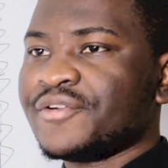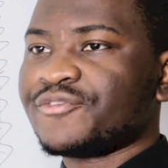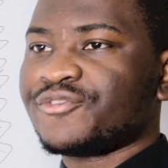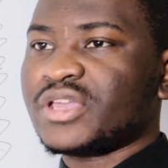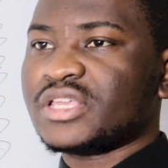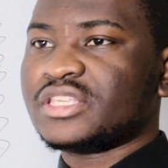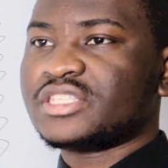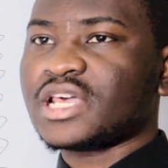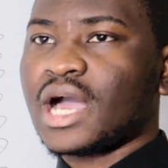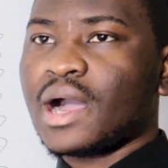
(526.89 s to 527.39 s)
For
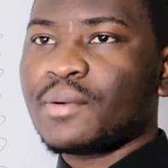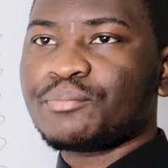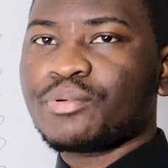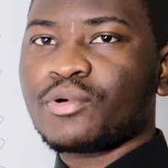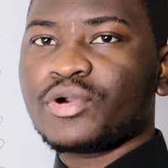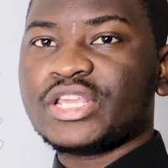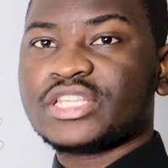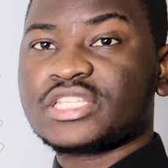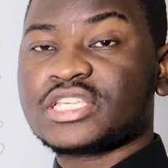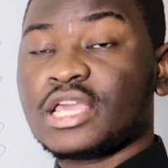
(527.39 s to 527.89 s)

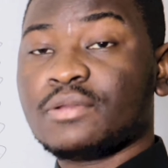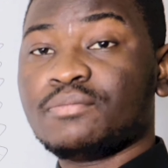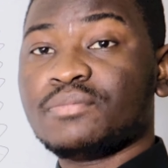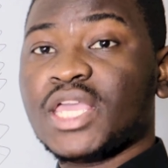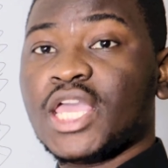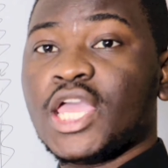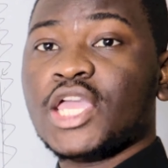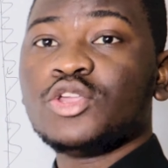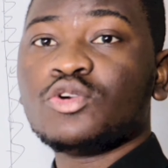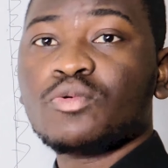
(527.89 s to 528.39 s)
example, it can
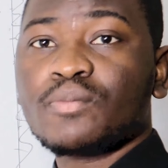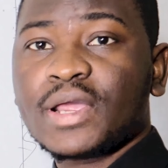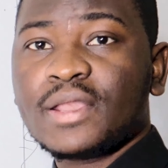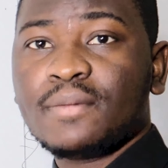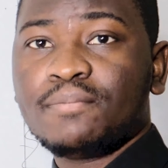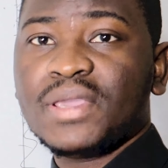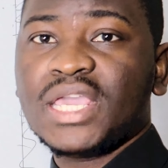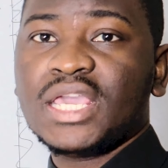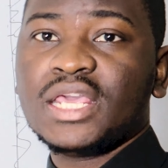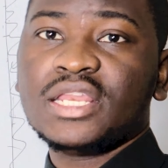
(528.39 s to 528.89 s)
be a
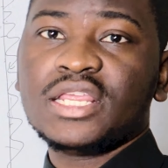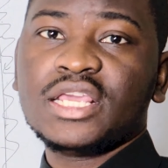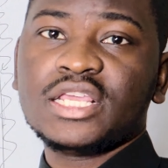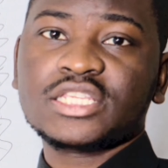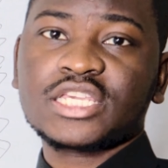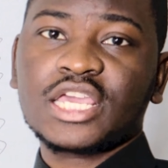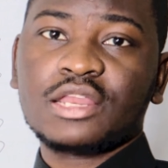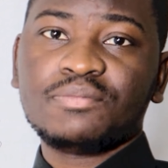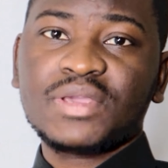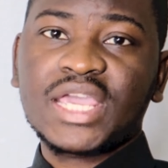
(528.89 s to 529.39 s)
human being,
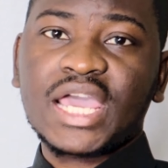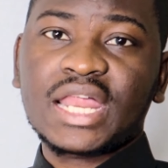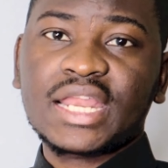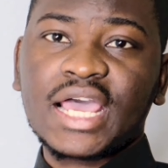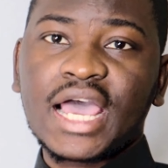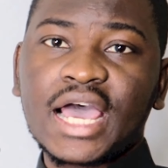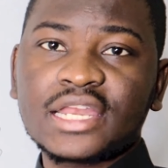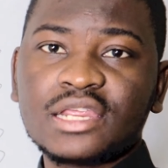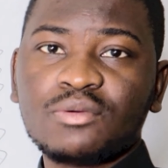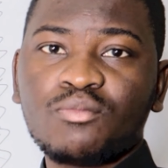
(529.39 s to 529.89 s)
it can be an
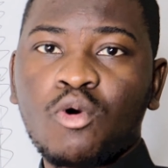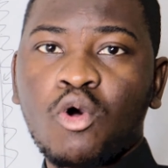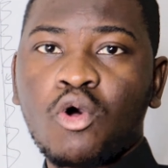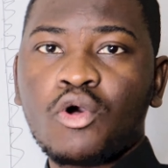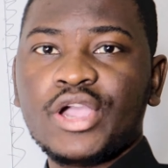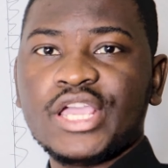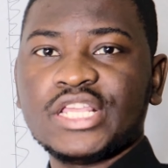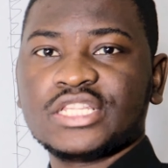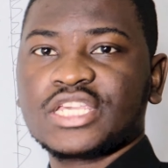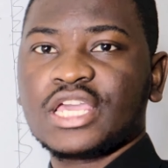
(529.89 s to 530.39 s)

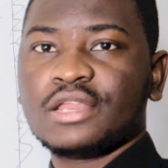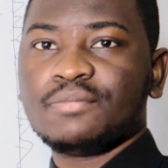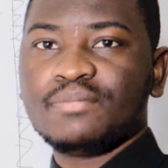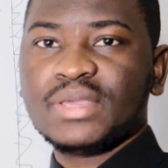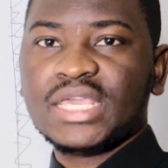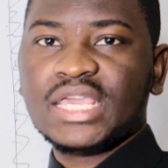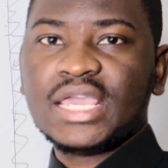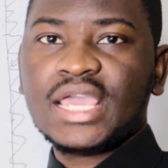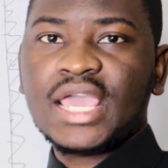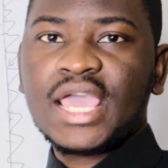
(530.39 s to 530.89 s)
animal, it can
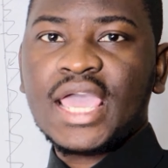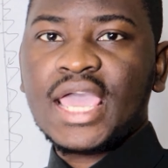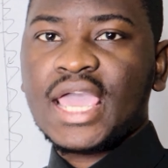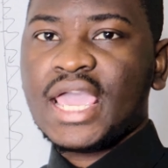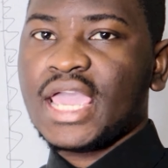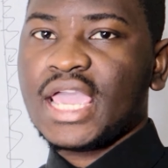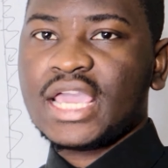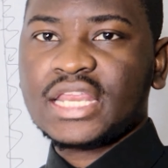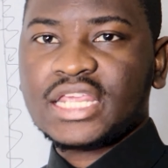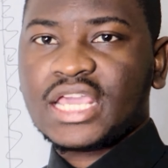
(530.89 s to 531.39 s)
be
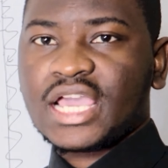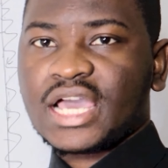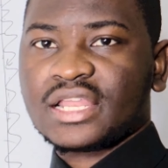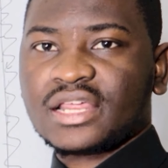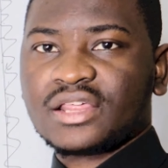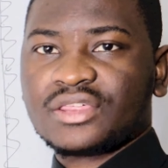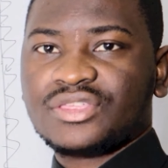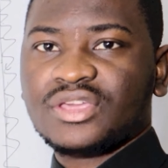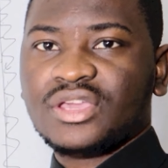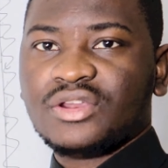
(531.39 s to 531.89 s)
any
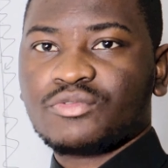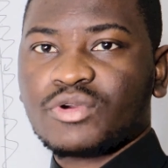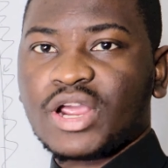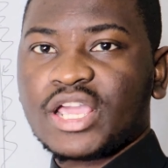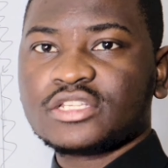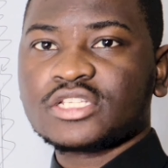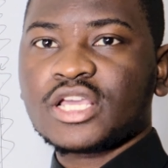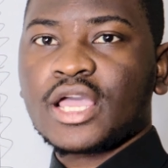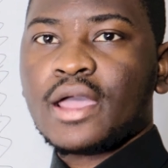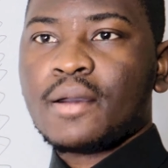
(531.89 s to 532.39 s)
other thing,
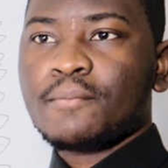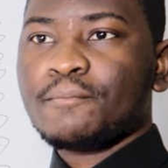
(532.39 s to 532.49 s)
right?